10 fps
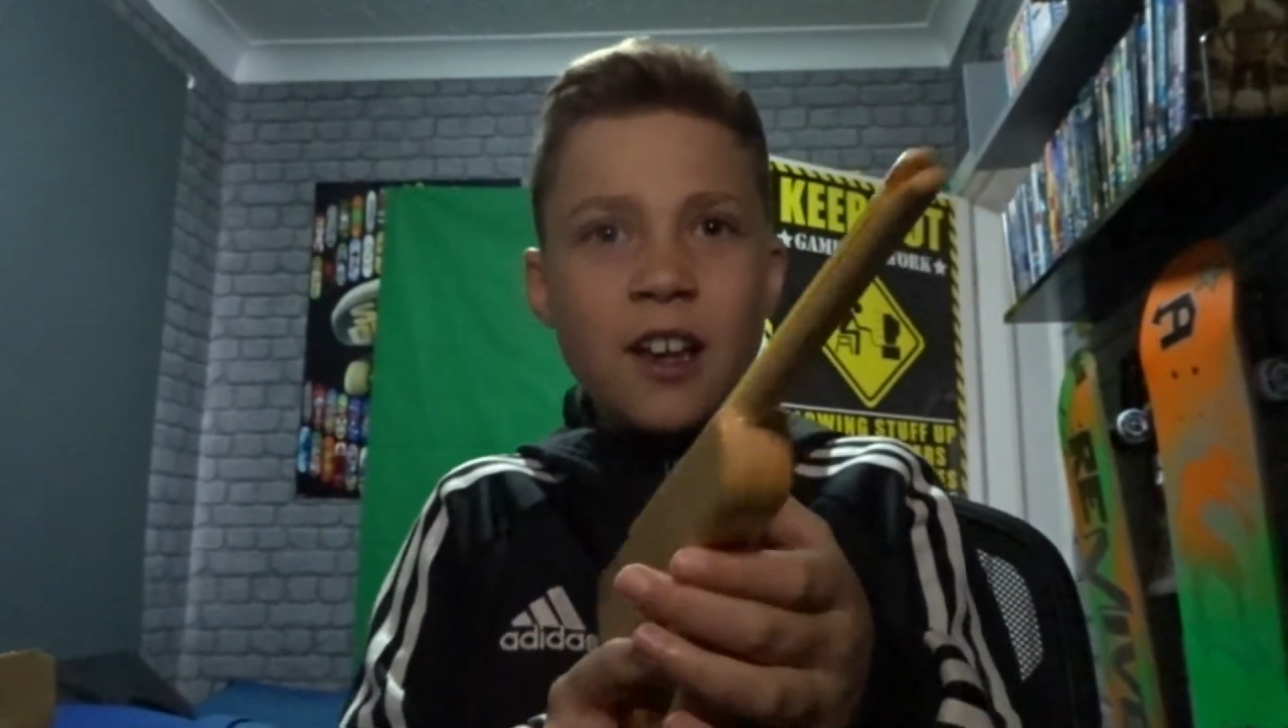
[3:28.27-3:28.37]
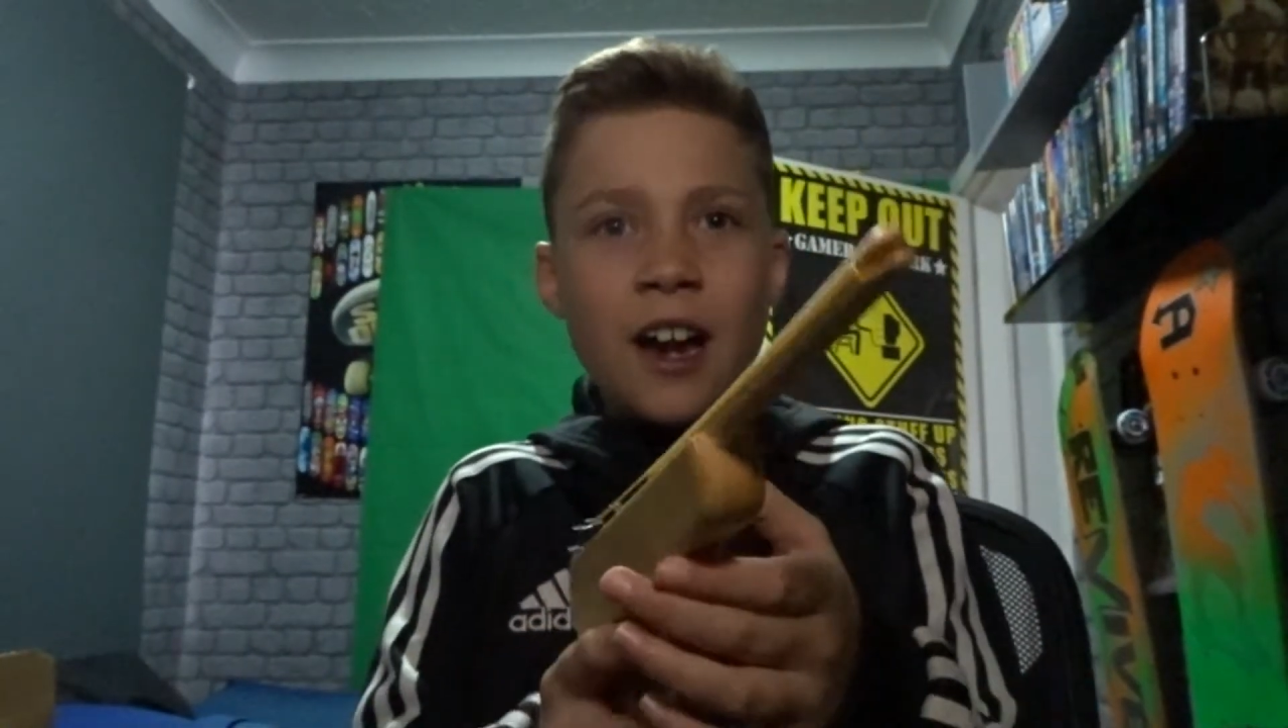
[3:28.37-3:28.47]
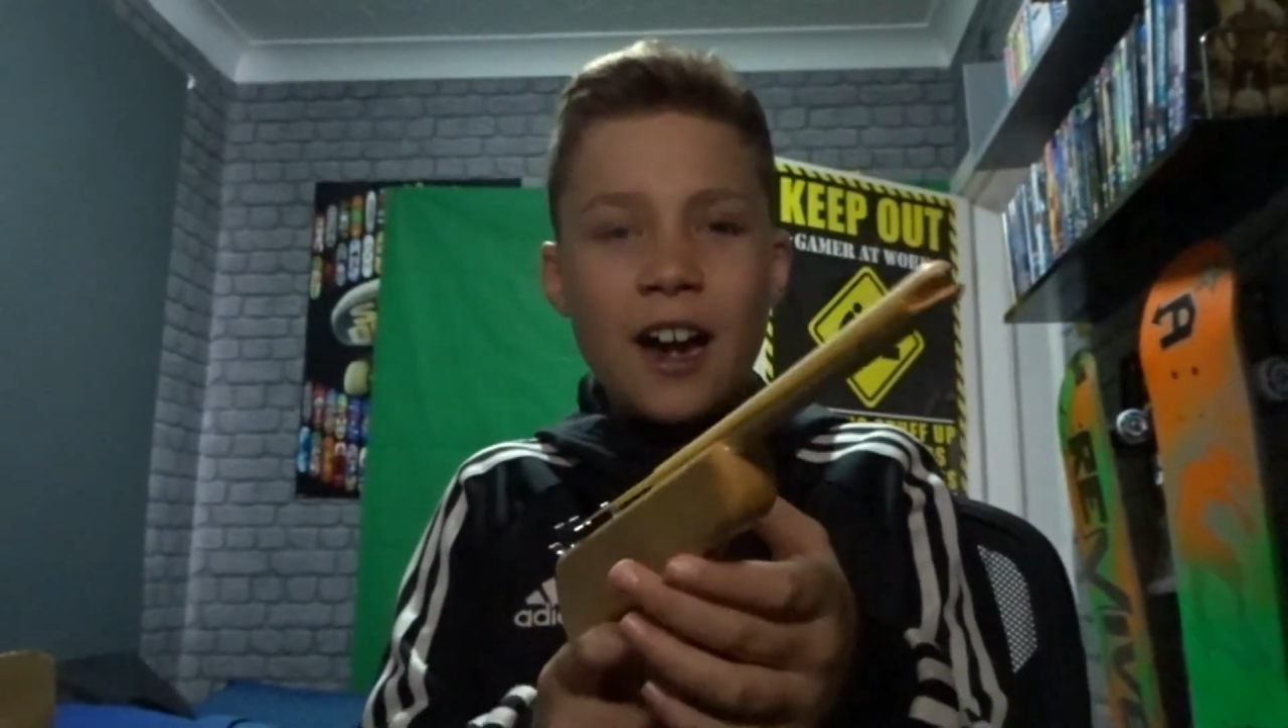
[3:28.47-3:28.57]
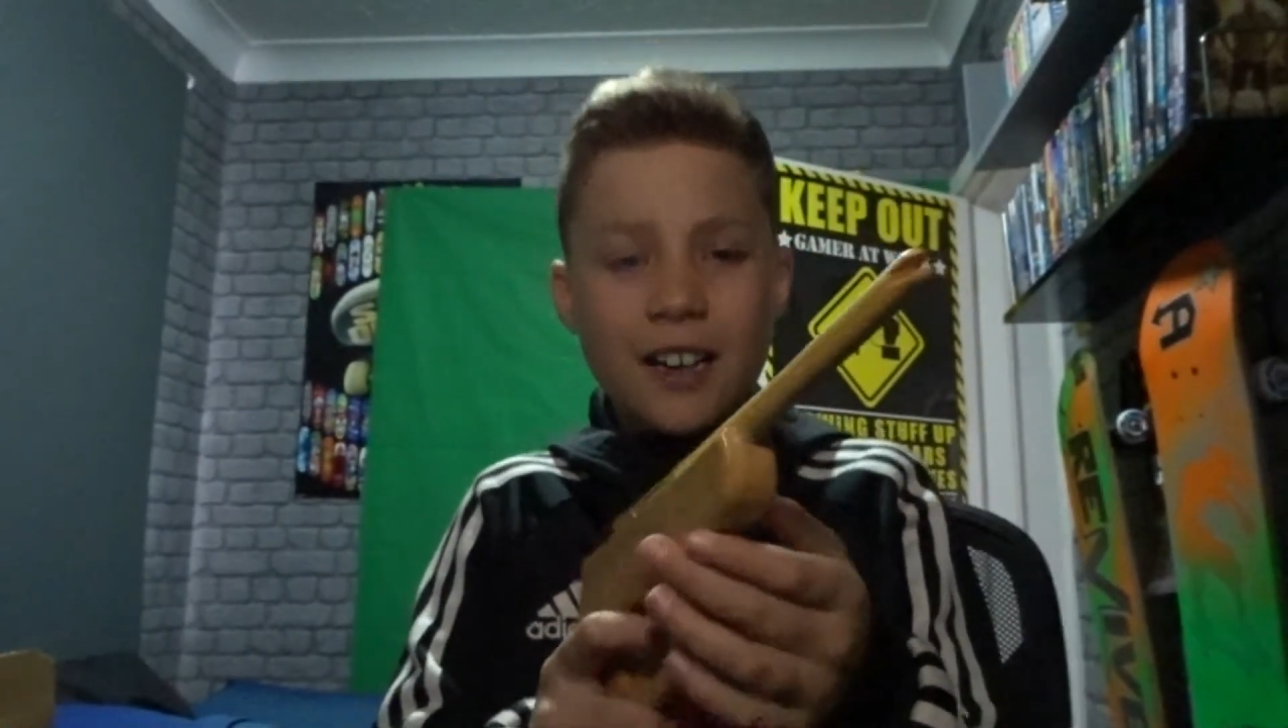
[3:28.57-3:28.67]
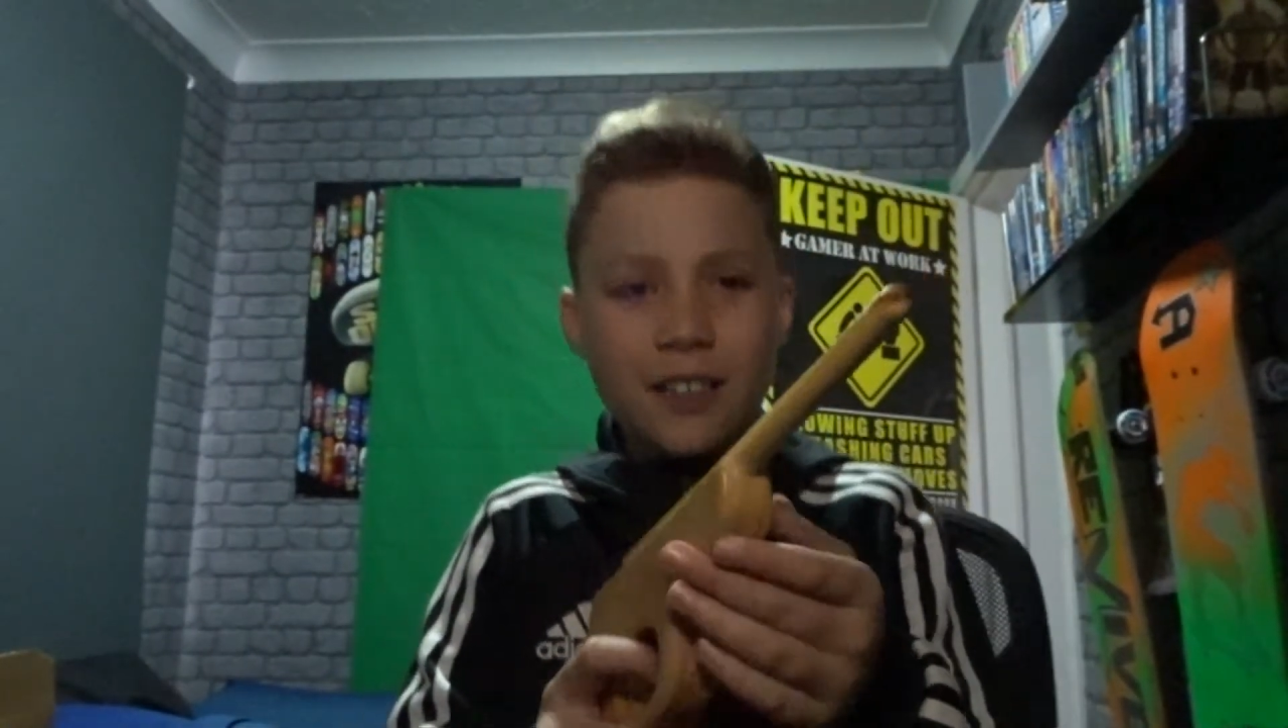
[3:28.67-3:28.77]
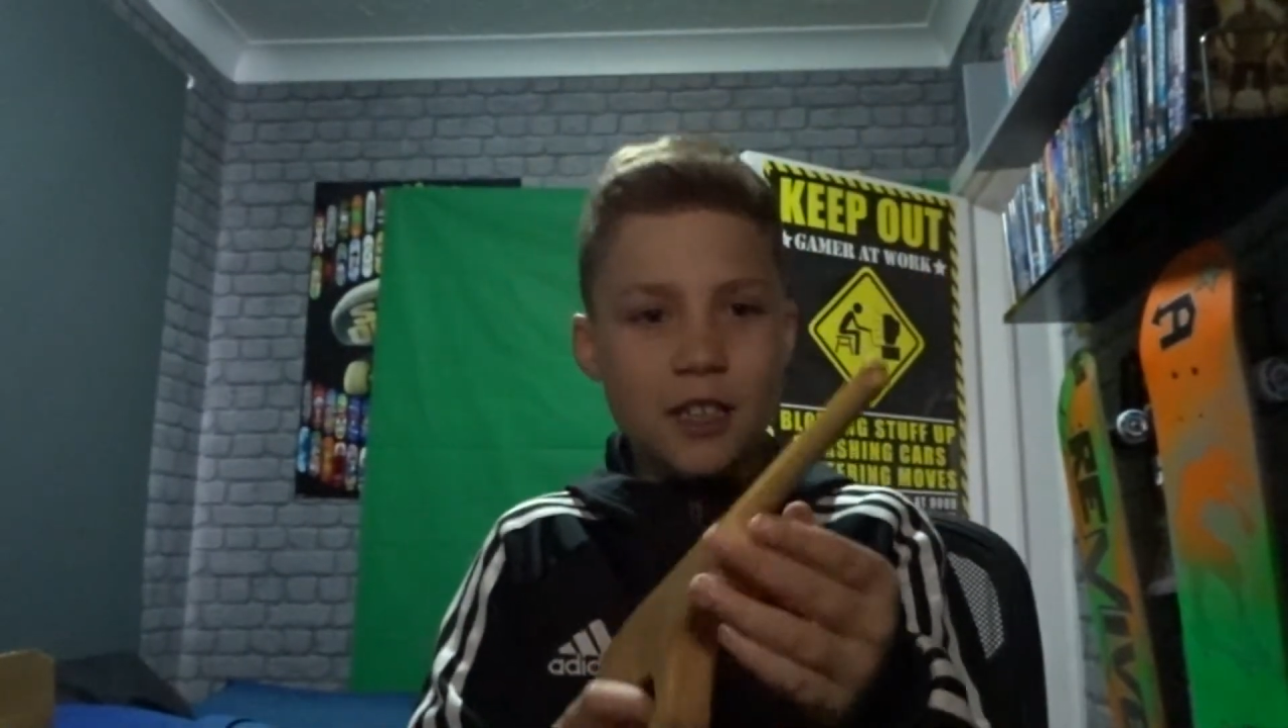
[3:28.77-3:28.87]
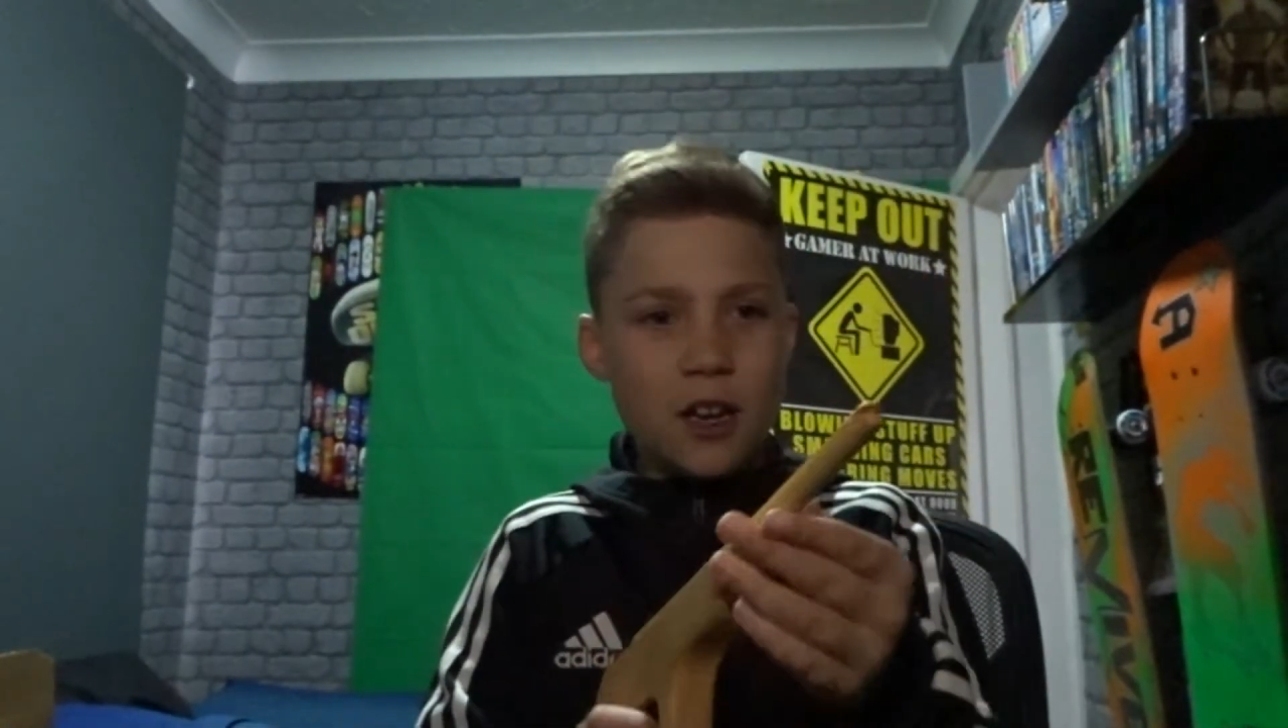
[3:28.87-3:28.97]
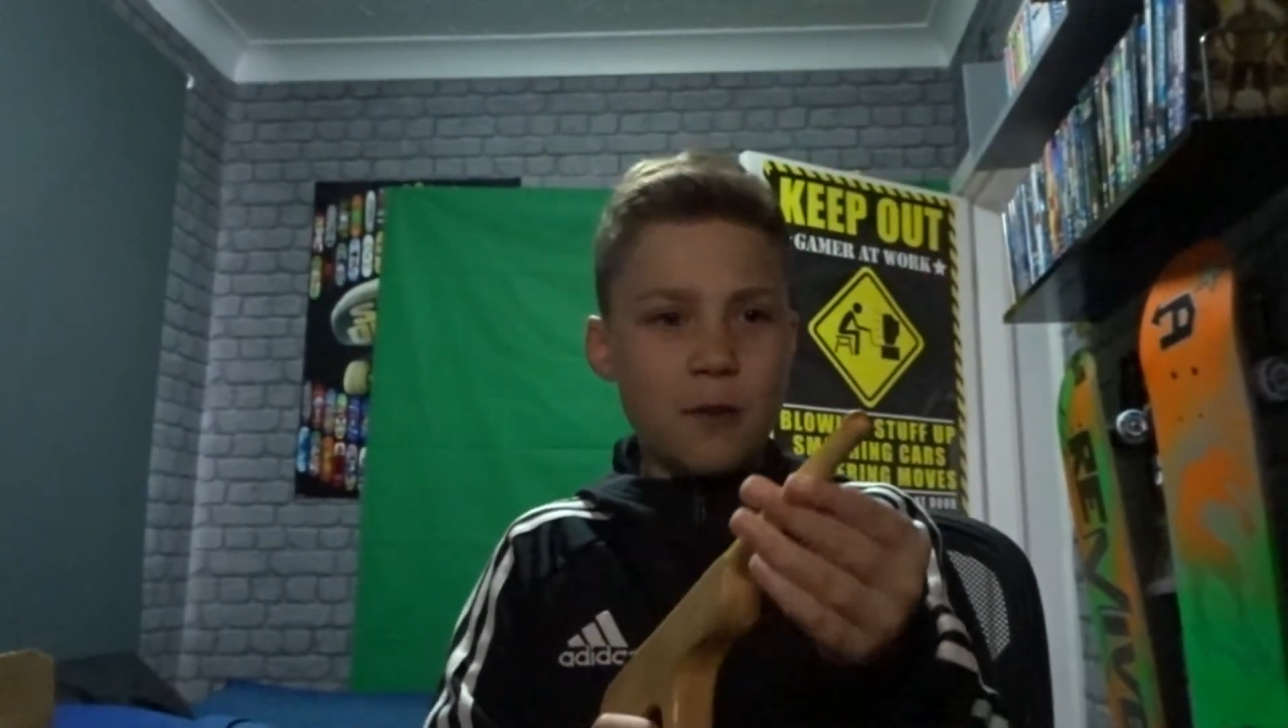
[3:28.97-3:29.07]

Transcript: and